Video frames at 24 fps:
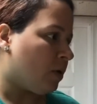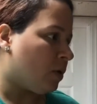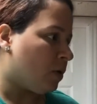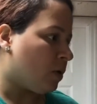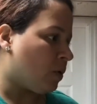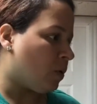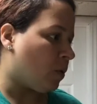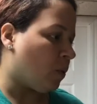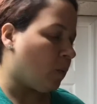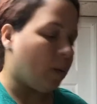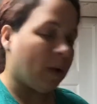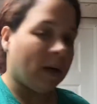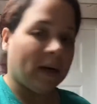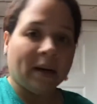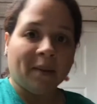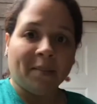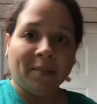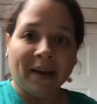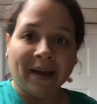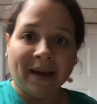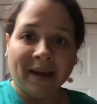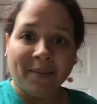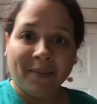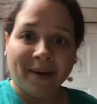we're gonna make
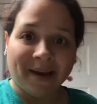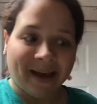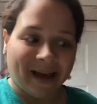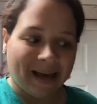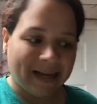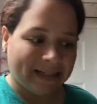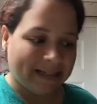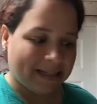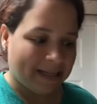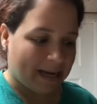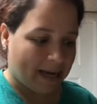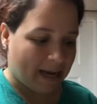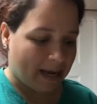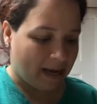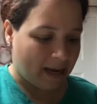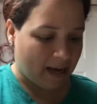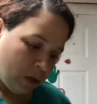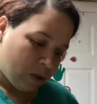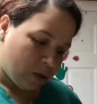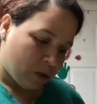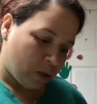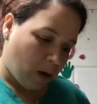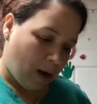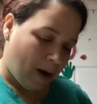him a cake today.
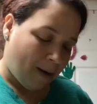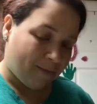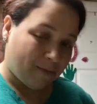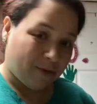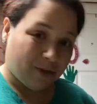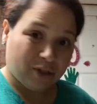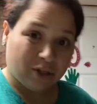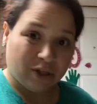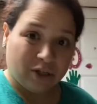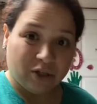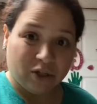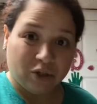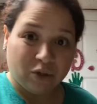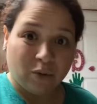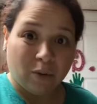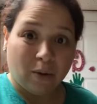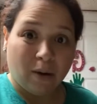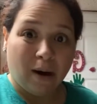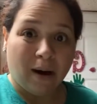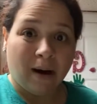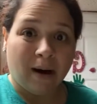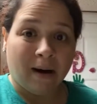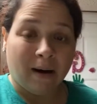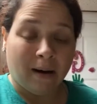So I'm just gonna do
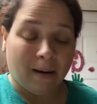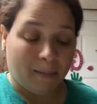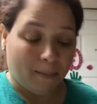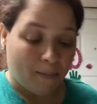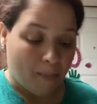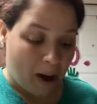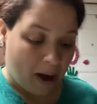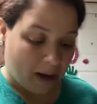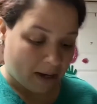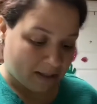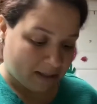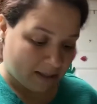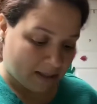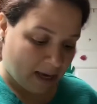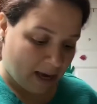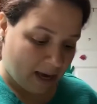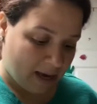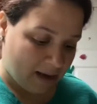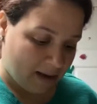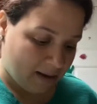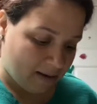a box cake.